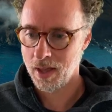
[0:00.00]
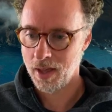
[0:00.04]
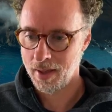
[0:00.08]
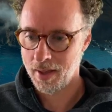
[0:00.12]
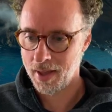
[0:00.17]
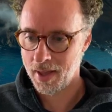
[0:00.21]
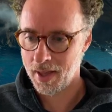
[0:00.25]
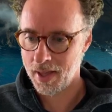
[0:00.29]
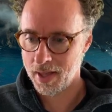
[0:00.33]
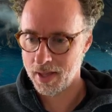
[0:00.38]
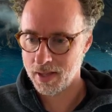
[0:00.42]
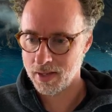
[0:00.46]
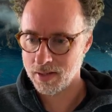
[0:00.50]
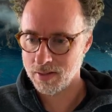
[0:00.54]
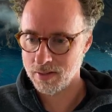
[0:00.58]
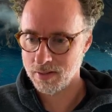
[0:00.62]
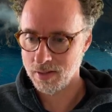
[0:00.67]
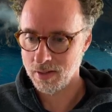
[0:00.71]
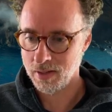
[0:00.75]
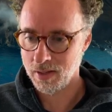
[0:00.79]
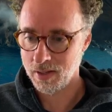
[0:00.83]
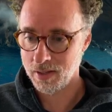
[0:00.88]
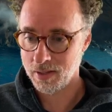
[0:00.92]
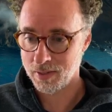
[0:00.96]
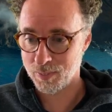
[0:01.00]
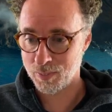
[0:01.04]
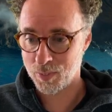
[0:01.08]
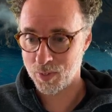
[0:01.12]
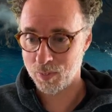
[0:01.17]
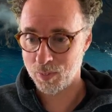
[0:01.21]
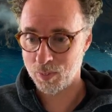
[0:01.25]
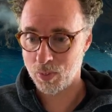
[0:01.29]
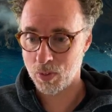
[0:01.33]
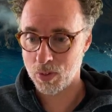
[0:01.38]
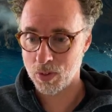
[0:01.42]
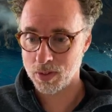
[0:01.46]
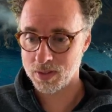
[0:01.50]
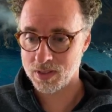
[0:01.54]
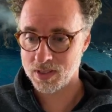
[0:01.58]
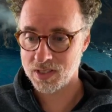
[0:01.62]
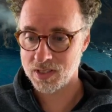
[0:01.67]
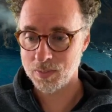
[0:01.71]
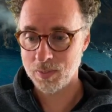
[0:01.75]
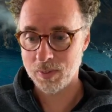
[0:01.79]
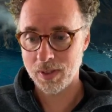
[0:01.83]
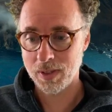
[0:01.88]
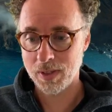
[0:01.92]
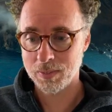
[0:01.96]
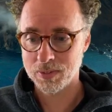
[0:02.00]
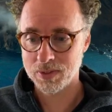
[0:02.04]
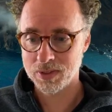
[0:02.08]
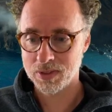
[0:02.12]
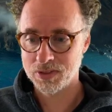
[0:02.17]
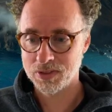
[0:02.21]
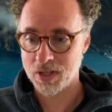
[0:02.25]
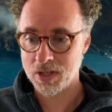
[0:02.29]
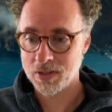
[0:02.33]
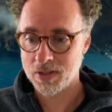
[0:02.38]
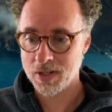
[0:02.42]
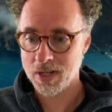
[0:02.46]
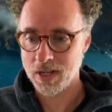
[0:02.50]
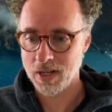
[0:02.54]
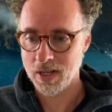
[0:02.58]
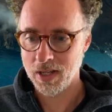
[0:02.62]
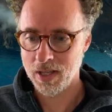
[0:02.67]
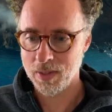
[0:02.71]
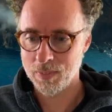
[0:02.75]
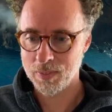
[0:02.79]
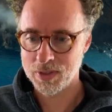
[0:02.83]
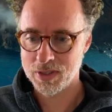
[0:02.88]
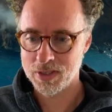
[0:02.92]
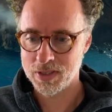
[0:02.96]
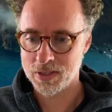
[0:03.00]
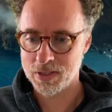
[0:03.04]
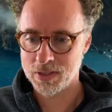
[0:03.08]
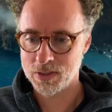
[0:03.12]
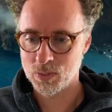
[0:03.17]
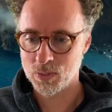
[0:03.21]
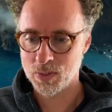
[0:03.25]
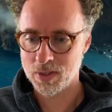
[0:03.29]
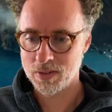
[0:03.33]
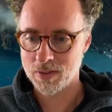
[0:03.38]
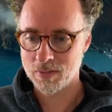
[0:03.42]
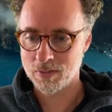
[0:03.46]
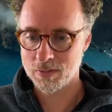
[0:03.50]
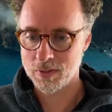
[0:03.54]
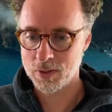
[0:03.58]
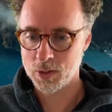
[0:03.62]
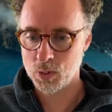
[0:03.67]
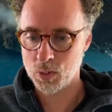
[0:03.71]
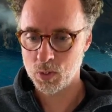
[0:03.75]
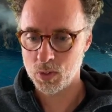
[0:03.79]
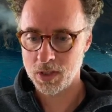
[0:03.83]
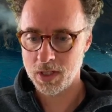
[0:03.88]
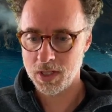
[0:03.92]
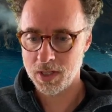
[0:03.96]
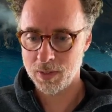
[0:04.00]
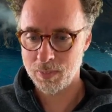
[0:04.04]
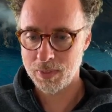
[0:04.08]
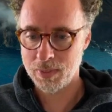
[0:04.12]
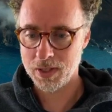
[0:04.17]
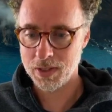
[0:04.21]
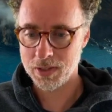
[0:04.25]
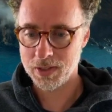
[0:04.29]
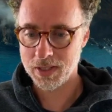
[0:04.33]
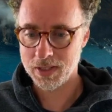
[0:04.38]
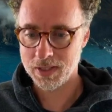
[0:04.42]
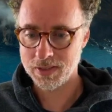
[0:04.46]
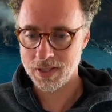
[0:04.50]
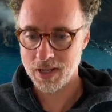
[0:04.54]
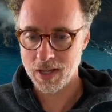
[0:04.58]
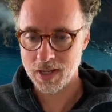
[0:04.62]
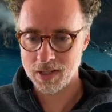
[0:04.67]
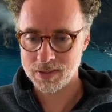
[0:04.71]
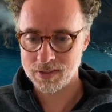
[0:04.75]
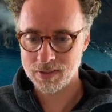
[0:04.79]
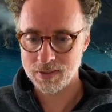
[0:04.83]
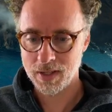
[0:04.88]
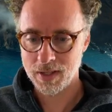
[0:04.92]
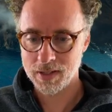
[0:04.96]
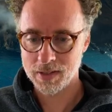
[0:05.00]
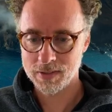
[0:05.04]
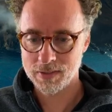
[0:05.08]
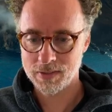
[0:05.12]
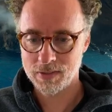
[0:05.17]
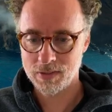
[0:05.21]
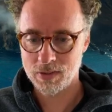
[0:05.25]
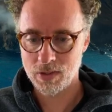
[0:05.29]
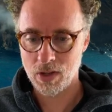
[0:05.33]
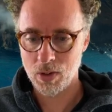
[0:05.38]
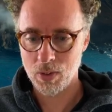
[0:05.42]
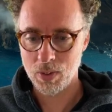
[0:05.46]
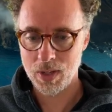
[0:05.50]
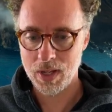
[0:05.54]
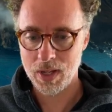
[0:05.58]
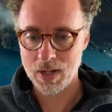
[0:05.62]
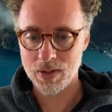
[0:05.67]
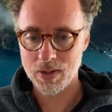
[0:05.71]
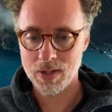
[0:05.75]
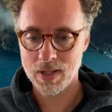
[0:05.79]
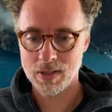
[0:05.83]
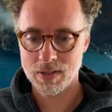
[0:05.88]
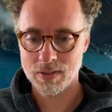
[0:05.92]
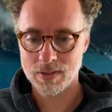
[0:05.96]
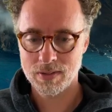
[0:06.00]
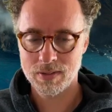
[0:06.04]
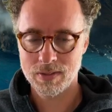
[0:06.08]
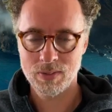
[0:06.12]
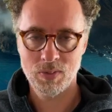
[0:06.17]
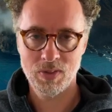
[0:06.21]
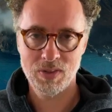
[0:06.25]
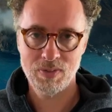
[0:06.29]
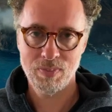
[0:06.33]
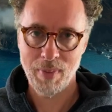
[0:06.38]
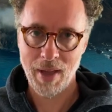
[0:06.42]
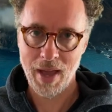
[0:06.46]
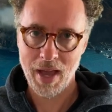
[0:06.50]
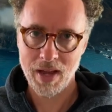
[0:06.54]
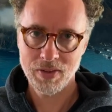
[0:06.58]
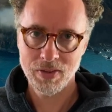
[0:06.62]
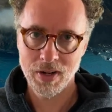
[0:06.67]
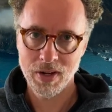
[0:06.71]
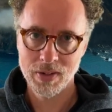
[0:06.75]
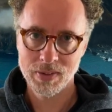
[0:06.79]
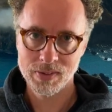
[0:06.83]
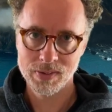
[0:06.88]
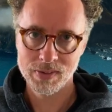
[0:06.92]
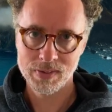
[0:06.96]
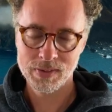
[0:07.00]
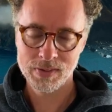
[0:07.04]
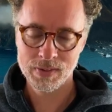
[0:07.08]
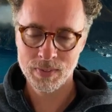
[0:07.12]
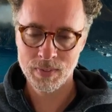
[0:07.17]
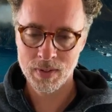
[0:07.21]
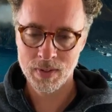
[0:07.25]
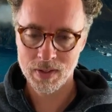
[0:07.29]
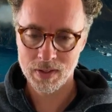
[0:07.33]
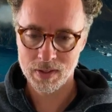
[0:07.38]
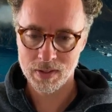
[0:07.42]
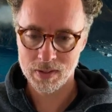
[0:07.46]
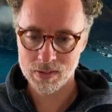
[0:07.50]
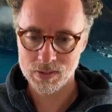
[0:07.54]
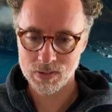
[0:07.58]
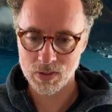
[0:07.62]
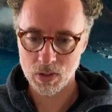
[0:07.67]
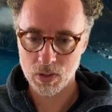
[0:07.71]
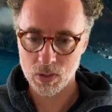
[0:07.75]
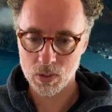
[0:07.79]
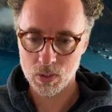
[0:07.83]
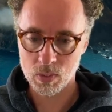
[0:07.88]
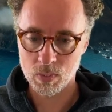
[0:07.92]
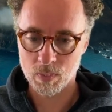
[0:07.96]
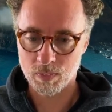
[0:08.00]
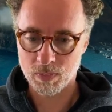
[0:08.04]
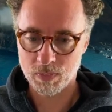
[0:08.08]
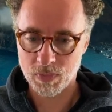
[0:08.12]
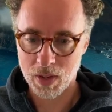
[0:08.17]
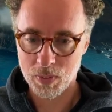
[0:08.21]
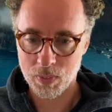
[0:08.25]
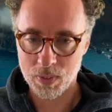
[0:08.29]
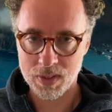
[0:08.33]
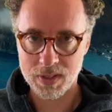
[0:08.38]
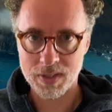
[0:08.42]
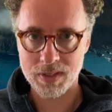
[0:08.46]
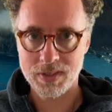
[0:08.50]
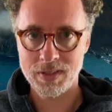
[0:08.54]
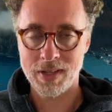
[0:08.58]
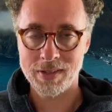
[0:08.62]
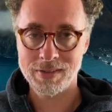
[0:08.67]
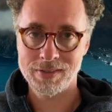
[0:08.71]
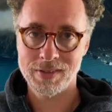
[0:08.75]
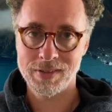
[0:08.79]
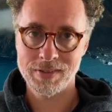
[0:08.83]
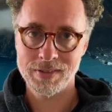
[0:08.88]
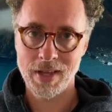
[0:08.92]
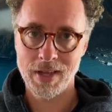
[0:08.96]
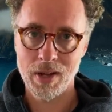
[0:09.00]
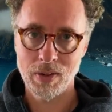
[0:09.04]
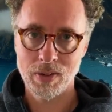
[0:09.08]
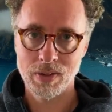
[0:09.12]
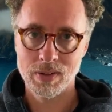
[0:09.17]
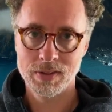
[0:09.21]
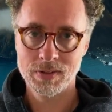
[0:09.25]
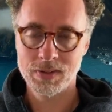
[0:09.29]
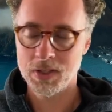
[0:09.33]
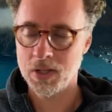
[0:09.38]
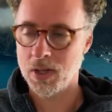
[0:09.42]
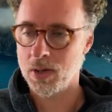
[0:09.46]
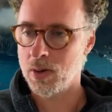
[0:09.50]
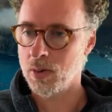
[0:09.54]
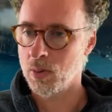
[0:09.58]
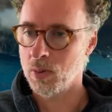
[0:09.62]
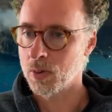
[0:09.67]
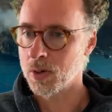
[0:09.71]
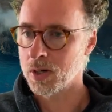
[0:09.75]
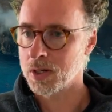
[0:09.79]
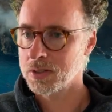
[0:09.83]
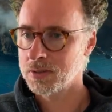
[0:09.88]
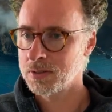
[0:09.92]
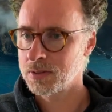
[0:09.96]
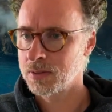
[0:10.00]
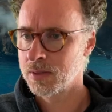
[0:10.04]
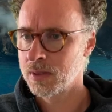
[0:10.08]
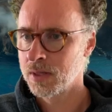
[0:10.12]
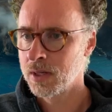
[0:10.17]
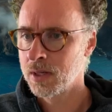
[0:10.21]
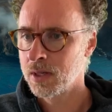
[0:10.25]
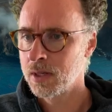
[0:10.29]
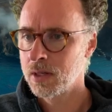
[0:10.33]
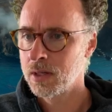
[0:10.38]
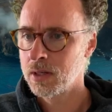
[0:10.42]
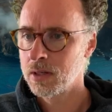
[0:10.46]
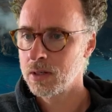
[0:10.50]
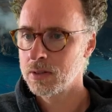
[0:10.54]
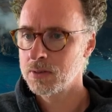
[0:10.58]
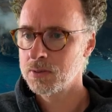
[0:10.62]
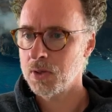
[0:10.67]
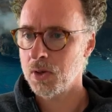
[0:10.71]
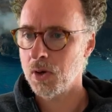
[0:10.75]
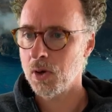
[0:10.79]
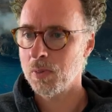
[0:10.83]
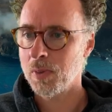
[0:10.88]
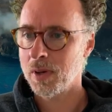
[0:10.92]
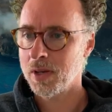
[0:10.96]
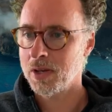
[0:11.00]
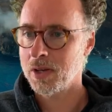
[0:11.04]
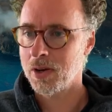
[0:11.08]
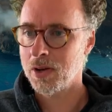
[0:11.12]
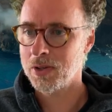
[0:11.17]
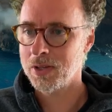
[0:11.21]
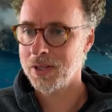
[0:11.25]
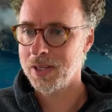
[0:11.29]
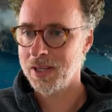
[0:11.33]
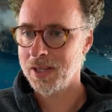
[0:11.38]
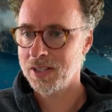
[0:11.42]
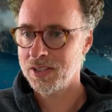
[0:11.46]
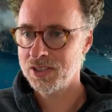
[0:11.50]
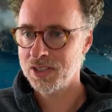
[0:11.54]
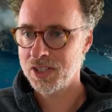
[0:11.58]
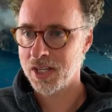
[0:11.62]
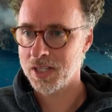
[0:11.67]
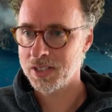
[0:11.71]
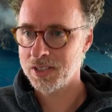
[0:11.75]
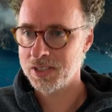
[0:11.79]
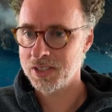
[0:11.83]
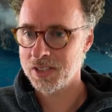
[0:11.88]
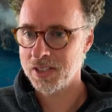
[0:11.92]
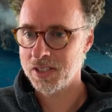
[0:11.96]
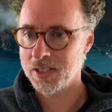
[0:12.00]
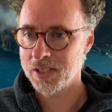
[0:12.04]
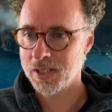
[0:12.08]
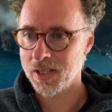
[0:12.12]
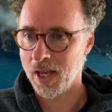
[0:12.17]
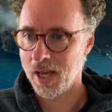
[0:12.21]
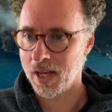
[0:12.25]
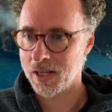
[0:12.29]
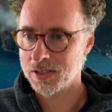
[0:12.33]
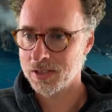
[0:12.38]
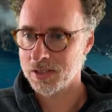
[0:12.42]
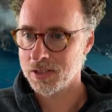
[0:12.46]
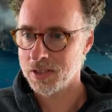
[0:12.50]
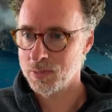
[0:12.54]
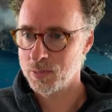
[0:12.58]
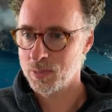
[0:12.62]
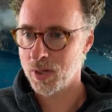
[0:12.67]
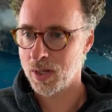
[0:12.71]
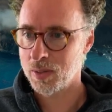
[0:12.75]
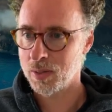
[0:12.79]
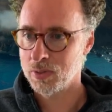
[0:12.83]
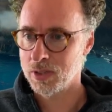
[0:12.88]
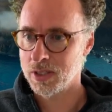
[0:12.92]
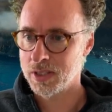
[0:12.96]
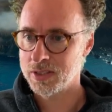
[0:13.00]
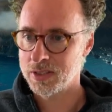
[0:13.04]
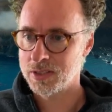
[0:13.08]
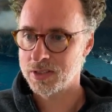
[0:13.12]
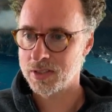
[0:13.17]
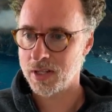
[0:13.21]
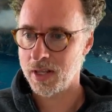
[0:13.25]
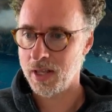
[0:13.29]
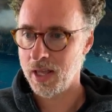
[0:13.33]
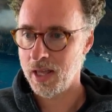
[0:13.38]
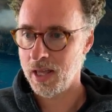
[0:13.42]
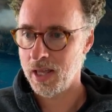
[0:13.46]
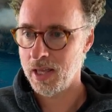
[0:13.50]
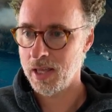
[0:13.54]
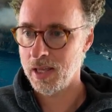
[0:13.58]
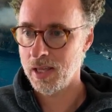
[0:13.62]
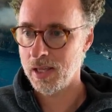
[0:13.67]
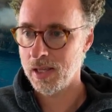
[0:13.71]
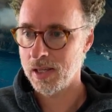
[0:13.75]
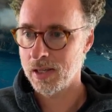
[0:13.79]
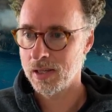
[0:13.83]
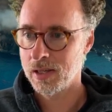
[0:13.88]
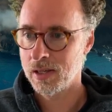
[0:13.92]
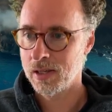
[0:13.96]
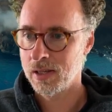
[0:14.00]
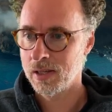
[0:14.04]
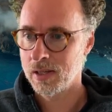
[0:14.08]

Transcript: and it purports to be able to generate images with visually appealing text that is coherent with backgrounds. So I wanted to test this out and see how it works. So my colleague Chenchi actually published a